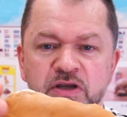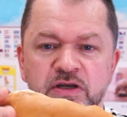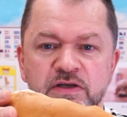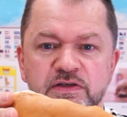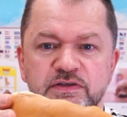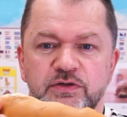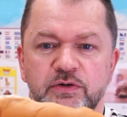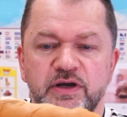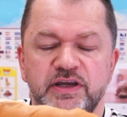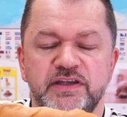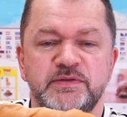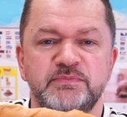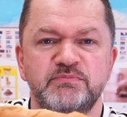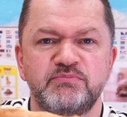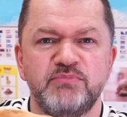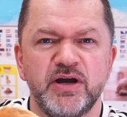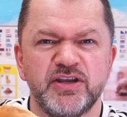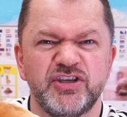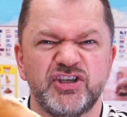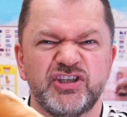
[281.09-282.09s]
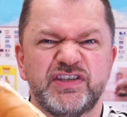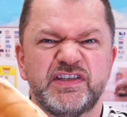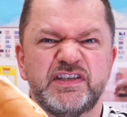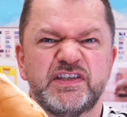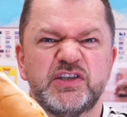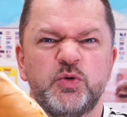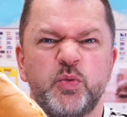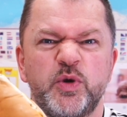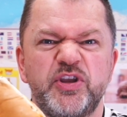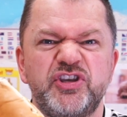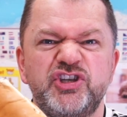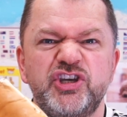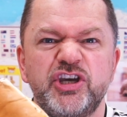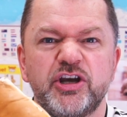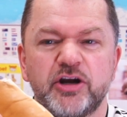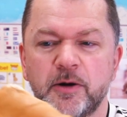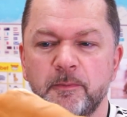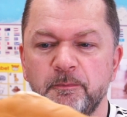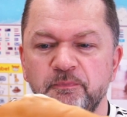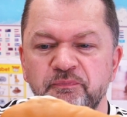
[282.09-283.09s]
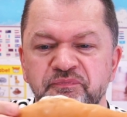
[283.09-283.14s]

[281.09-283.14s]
So it's much squidgier.